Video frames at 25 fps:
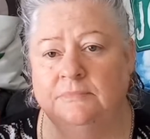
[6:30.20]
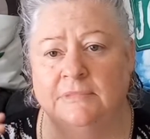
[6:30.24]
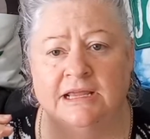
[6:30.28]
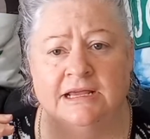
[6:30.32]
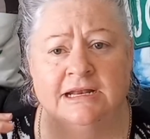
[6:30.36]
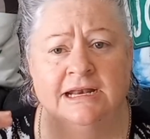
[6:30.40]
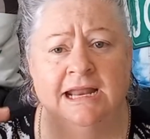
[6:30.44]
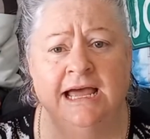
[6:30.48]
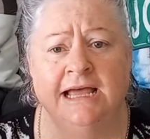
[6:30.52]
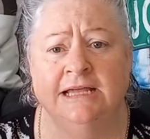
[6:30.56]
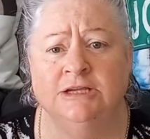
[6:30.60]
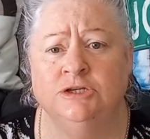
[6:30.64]

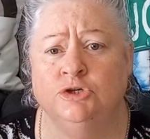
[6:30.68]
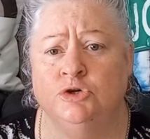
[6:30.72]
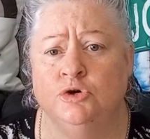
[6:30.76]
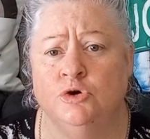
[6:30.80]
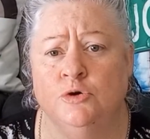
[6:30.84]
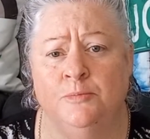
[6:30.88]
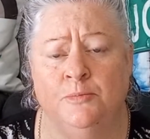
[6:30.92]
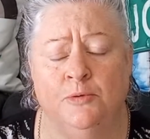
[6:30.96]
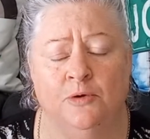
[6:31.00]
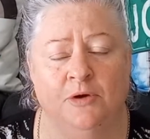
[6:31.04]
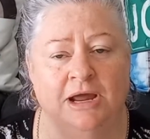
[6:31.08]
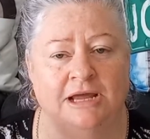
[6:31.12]
large
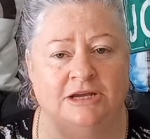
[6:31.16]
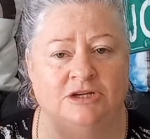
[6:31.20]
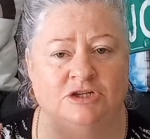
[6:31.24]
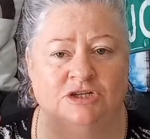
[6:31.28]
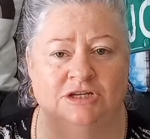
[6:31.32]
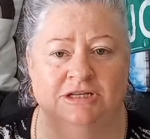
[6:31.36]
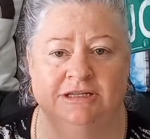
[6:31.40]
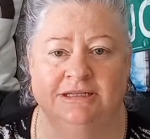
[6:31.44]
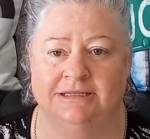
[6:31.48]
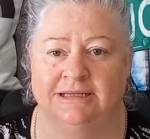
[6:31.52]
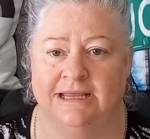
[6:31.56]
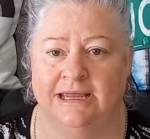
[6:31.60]

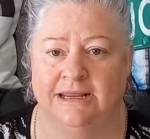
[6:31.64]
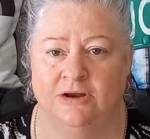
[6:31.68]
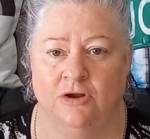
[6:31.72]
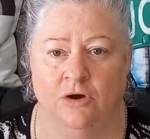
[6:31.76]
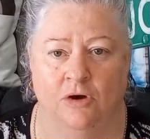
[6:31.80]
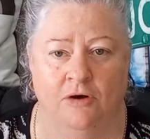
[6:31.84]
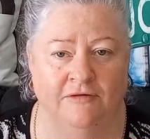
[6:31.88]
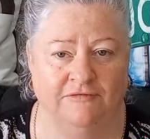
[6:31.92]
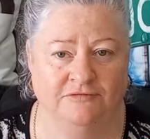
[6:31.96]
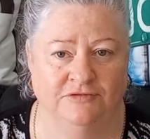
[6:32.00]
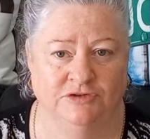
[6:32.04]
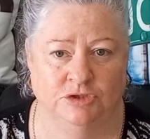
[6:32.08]
corporations and
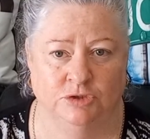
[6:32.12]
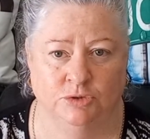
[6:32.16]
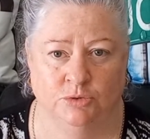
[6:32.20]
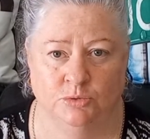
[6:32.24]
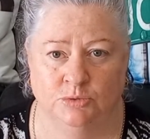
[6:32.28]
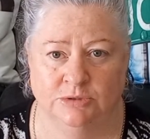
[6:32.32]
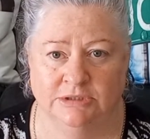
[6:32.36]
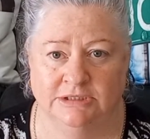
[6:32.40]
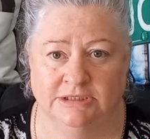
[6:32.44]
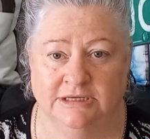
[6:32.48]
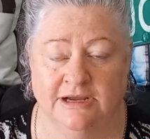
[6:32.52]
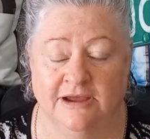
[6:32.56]

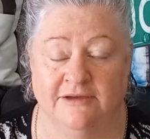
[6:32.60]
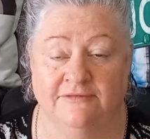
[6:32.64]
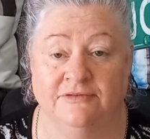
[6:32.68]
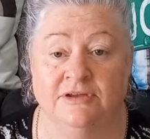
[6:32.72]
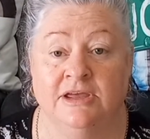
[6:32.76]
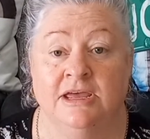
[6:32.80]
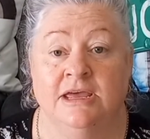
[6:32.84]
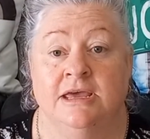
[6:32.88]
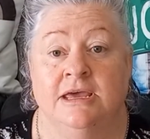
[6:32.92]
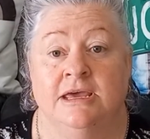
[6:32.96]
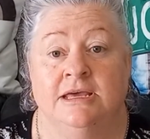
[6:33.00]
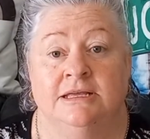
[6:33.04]
offshore stuff.
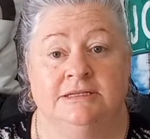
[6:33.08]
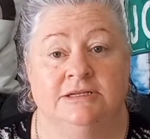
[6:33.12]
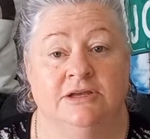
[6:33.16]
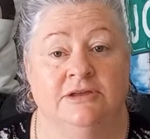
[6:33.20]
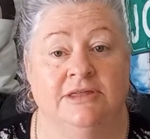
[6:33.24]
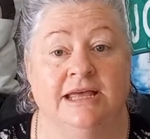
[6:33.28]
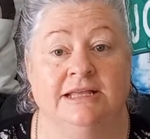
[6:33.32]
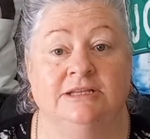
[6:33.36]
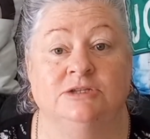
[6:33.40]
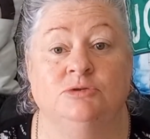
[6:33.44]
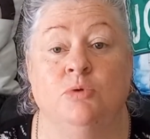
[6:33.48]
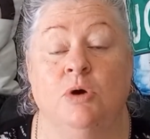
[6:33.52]
So
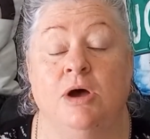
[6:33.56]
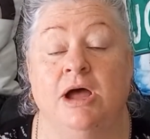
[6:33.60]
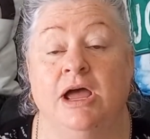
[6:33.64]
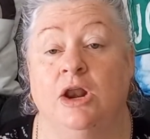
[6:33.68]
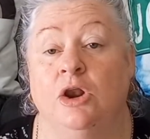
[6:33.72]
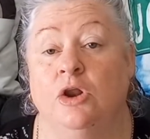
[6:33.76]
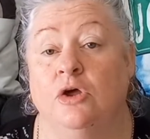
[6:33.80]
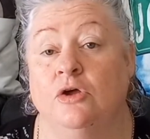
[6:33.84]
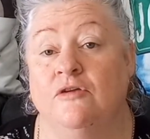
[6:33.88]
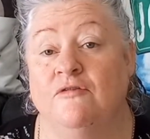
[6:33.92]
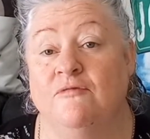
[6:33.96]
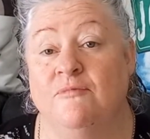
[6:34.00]
that's why a
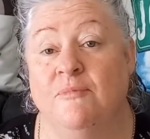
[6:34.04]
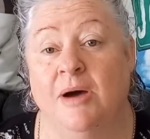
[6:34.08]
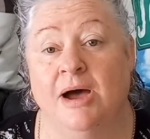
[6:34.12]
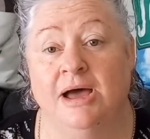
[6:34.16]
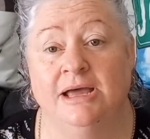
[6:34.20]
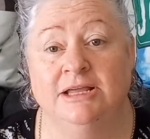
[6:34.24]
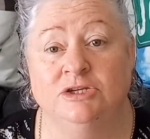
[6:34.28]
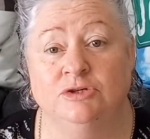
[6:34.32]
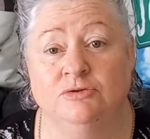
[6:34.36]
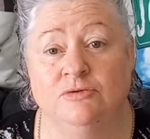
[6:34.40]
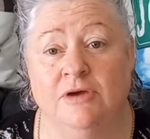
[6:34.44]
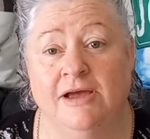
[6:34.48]
lot of
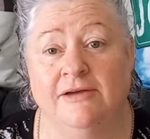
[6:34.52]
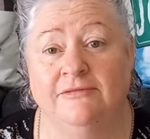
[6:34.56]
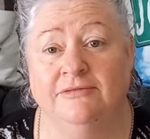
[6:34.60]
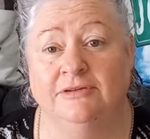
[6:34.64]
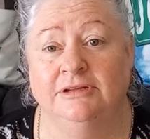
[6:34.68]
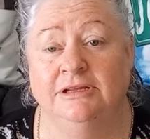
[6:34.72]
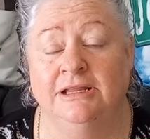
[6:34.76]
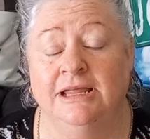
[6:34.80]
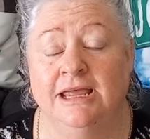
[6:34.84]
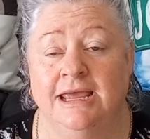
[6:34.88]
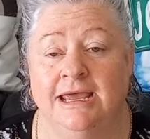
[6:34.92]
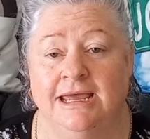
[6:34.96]
my
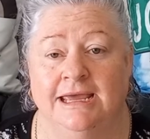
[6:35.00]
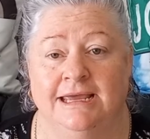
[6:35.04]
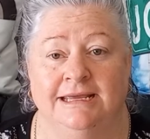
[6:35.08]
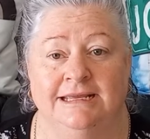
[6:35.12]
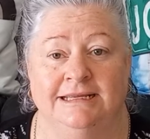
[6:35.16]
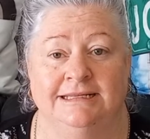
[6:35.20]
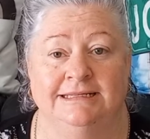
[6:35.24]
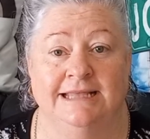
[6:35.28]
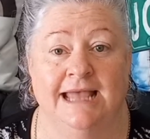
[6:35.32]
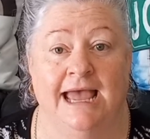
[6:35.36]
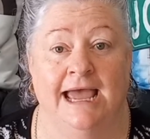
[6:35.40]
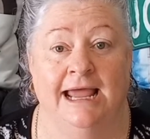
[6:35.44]
travel
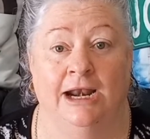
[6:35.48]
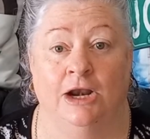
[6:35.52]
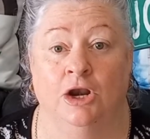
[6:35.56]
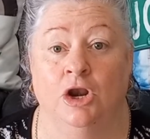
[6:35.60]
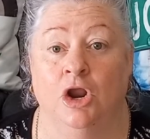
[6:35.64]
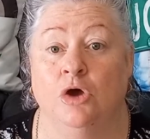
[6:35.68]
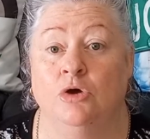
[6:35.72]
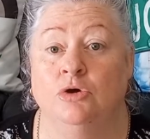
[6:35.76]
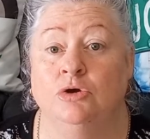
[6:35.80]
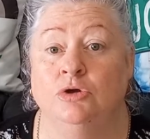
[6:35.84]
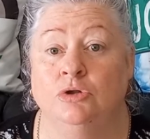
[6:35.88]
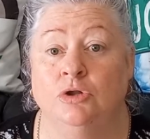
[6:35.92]
is at
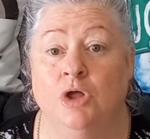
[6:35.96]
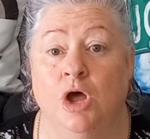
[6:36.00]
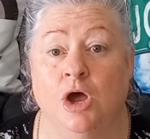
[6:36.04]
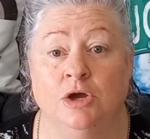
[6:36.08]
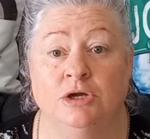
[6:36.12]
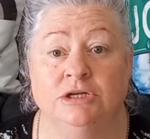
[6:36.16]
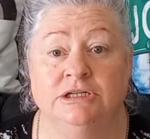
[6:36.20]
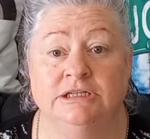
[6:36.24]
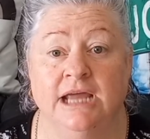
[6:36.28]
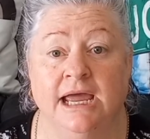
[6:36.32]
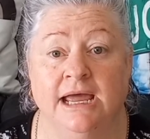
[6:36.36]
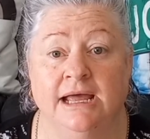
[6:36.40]
local
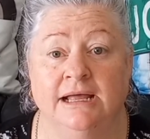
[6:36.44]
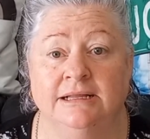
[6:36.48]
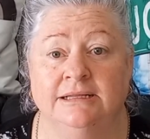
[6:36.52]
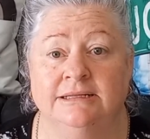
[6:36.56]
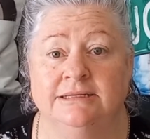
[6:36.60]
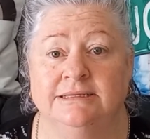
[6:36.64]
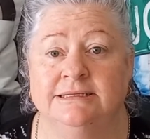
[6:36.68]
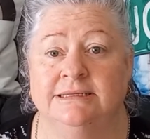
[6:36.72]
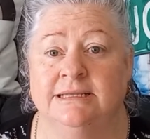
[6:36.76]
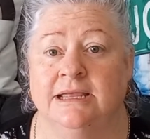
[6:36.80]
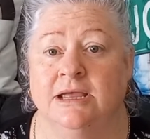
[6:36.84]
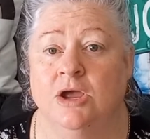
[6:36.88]

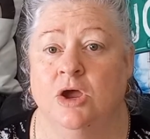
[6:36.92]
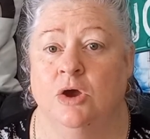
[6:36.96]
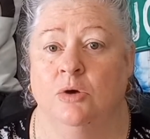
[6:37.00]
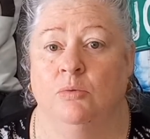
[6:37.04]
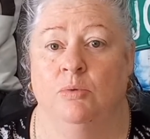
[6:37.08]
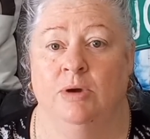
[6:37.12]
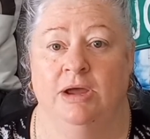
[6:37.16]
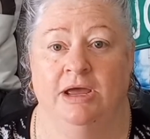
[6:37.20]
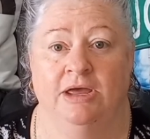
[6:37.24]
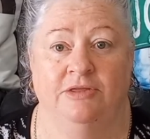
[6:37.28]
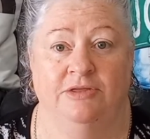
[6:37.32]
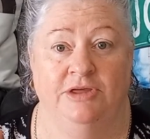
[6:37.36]
hotels
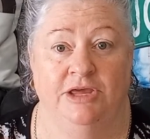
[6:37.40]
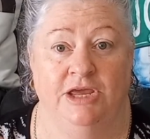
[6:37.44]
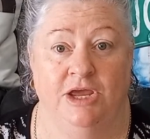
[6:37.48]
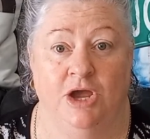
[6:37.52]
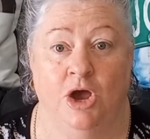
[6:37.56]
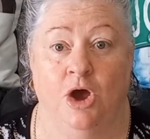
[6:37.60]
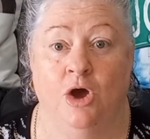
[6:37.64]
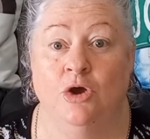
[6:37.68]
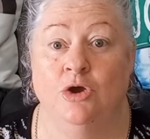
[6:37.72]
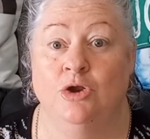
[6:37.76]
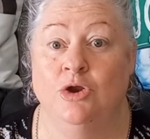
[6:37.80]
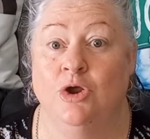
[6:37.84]
where the
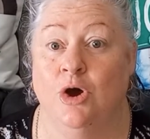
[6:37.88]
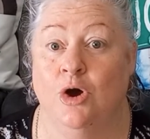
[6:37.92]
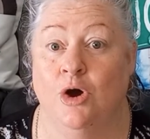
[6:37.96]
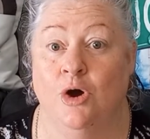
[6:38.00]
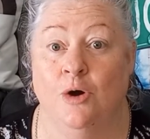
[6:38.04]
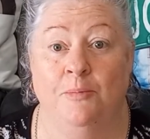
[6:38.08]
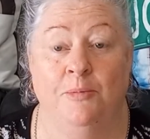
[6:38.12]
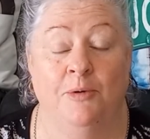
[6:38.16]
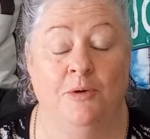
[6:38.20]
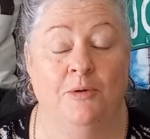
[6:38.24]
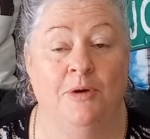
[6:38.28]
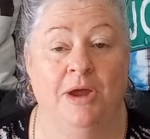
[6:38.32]
owner
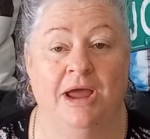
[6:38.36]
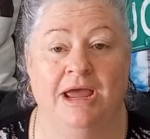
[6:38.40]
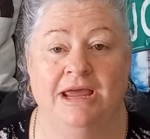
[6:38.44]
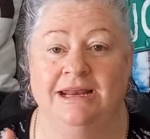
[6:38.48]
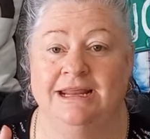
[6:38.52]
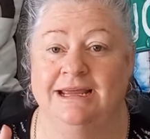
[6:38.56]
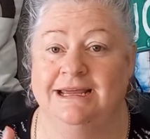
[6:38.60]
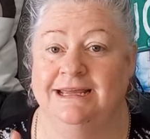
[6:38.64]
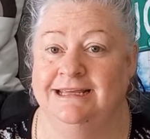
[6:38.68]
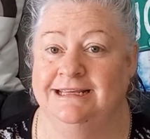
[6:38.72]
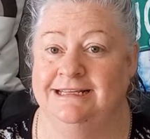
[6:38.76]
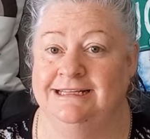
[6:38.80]

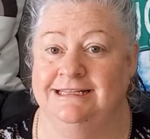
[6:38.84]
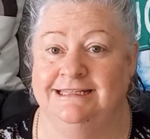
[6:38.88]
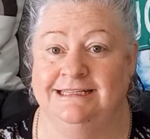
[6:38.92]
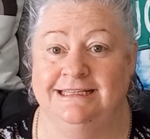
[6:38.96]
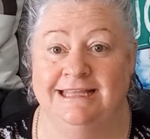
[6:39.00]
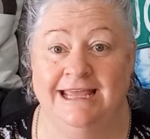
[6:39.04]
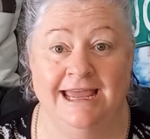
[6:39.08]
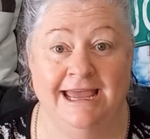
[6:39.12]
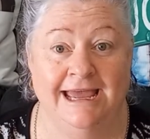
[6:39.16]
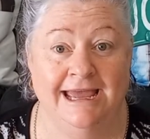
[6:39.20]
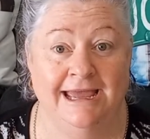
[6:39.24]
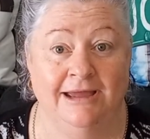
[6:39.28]
operator is
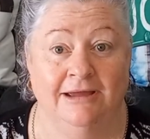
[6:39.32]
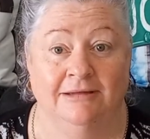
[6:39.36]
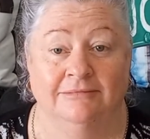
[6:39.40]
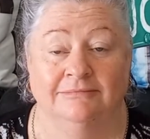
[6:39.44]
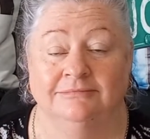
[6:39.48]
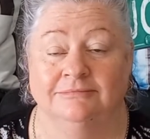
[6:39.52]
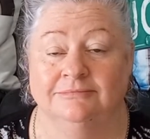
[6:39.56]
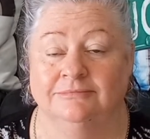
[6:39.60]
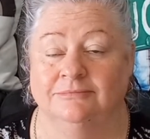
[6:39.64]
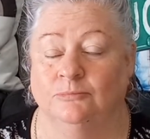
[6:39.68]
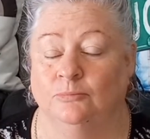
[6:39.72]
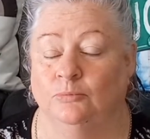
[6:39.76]
there
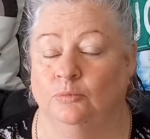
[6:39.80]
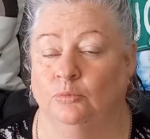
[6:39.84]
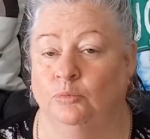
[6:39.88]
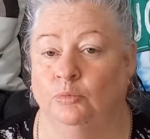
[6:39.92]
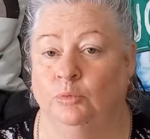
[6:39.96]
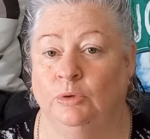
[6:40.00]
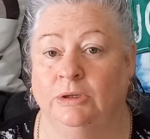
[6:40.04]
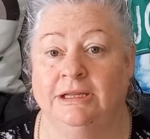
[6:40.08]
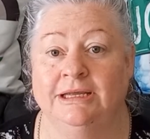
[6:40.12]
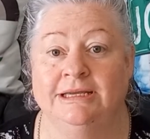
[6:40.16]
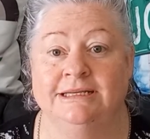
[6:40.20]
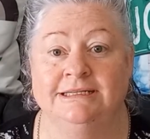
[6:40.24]

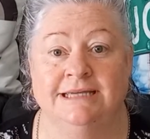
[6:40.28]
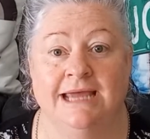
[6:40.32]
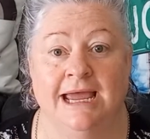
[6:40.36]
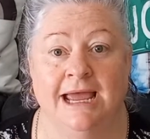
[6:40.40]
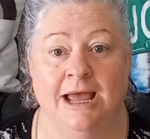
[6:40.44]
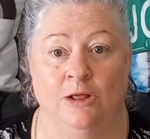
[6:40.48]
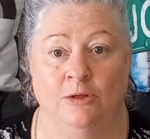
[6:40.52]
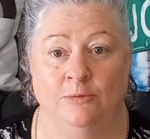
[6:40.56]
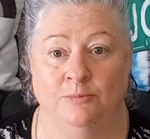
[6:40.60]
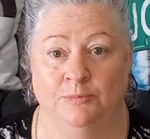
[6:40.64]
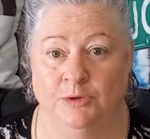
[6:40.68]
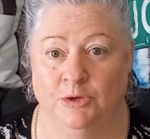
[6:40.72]
willing to
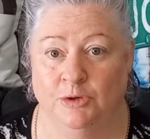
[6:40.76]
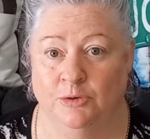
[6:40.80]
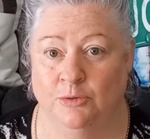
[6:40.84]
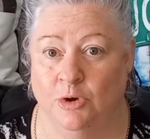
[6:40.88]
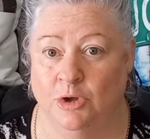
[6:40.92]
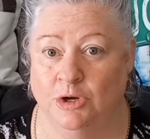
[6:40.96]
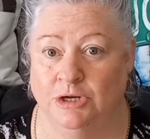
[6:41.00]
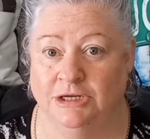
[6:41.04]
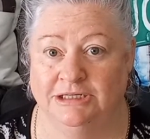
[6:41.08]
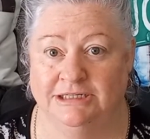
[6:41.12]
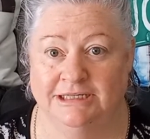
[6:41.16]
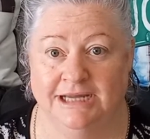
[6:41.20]
help you
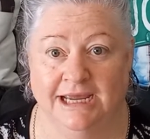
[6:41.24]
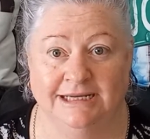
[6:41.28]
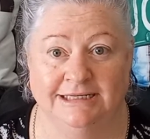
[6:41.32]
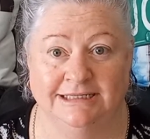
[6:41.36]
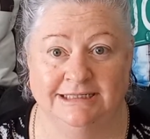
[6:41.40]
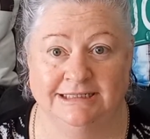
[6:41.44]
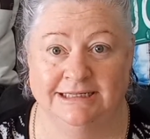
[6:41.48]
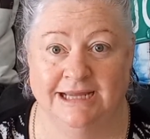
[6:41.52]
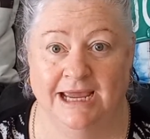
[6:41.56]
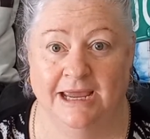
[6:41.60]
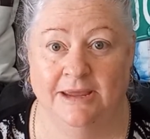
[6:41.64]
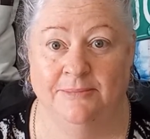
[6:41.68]
on a
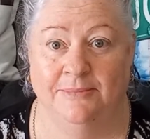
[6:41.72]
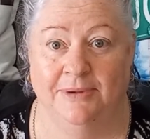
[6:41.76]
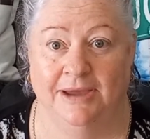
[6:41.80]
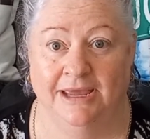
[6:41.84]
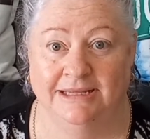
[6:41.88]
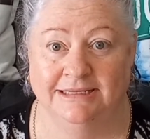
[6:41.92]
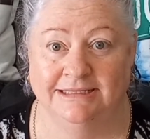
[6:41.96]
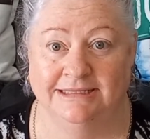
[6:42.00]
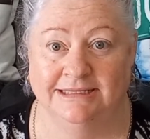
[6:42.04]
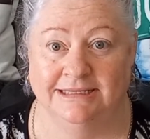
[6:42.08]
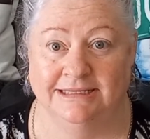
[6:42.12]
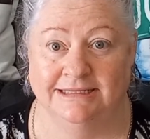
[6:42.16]
day-to-day
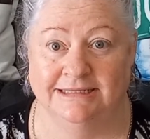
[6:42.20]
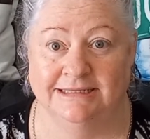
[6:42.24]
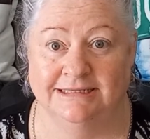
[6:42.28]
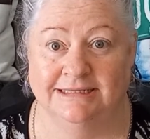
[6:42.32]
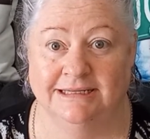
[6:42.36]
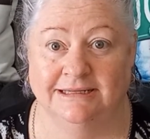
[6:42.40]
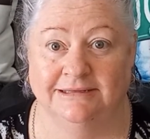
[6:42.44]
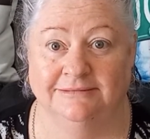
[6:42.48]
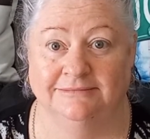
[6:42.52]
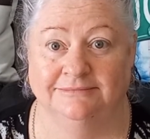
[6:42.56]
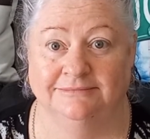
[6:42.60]
basis.